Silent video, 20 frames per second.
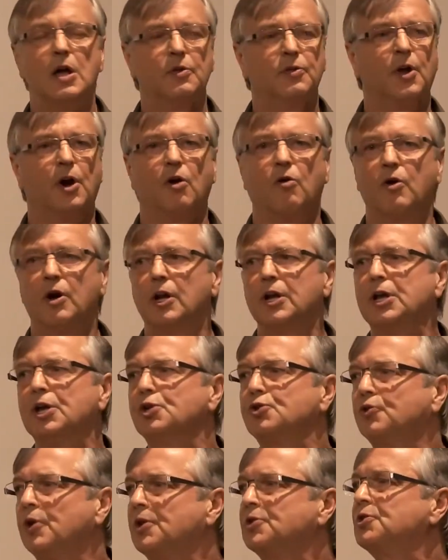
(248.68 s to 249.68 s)
that are really
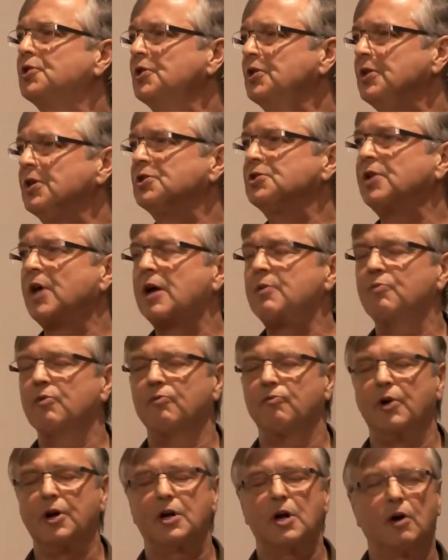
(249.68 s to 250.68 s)
interested in this type
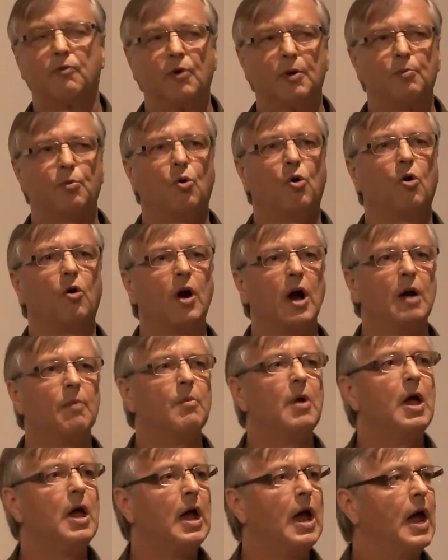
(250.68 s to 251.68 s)
of recovery program,
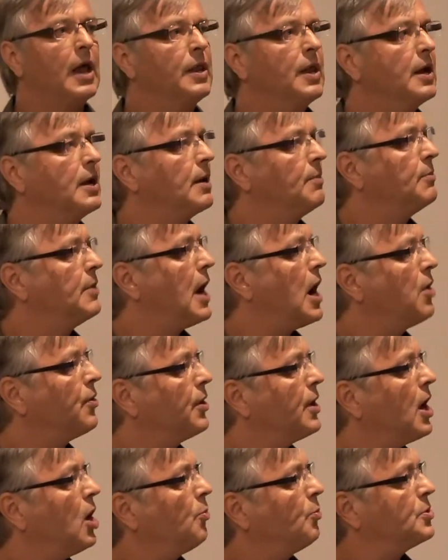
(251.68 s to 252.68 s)
and they come down
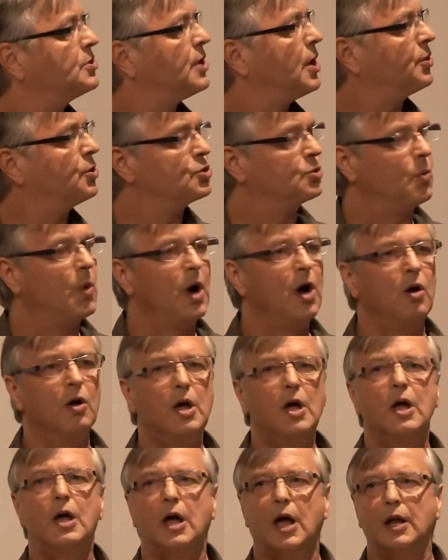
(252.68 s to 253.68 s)
and help us out as well.
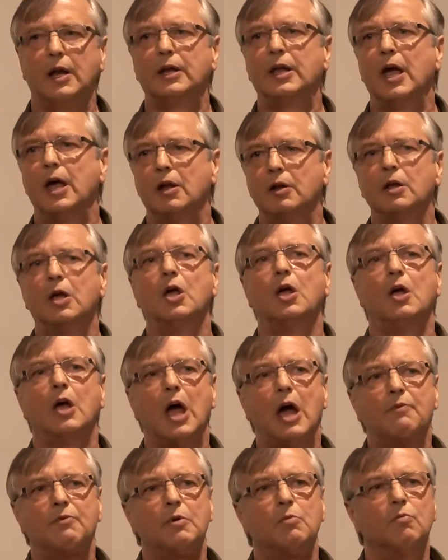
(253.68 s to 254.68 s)
And again,
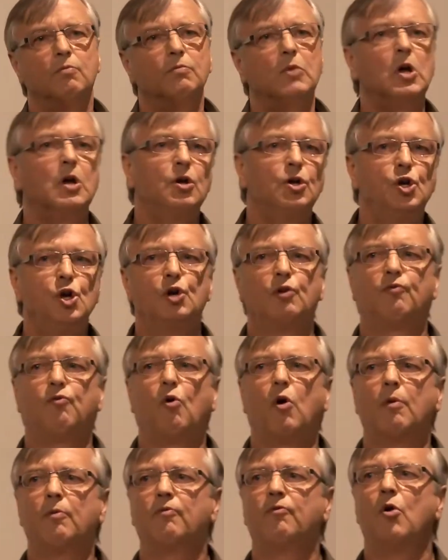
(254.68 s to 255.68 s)
having
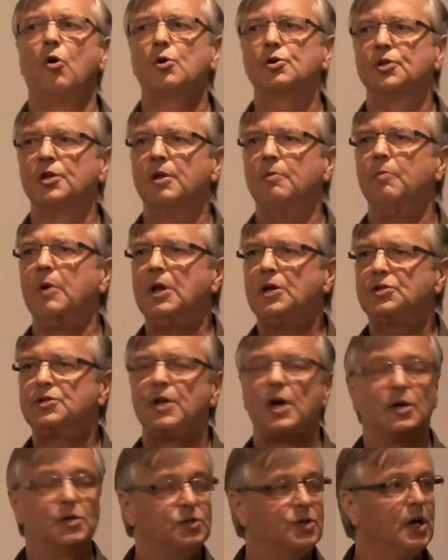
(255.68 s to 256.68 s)
uniformed folks on the beach
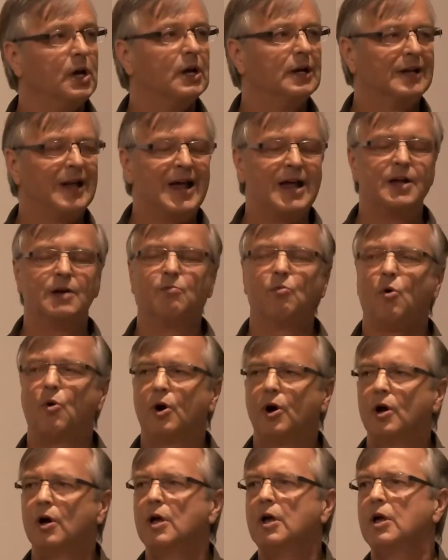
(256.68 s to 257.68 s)
does lend
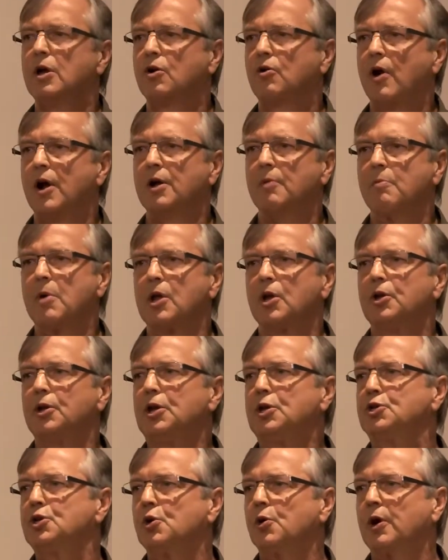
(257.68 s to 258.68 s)
more credibility
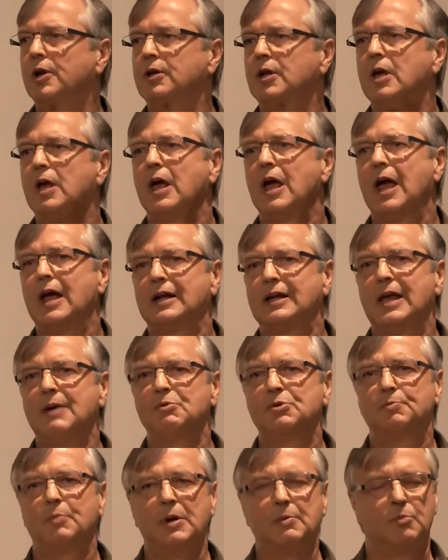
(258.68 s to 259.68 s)
to it and
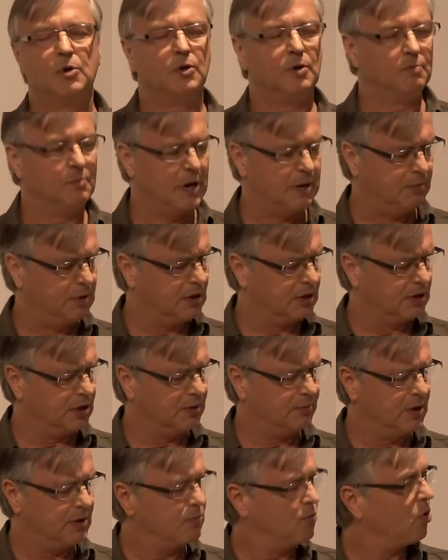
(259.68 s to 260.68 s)
keeps people maybe a
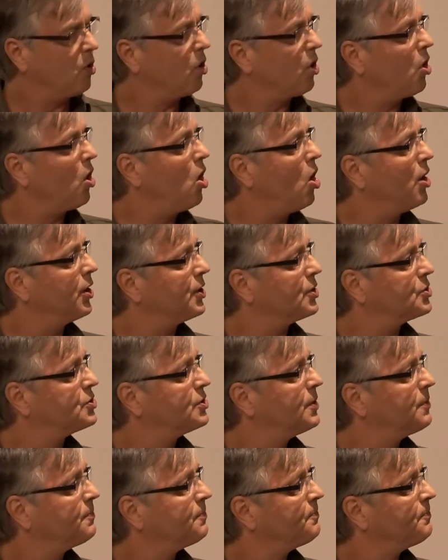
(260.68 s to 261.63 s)
little bit more honest.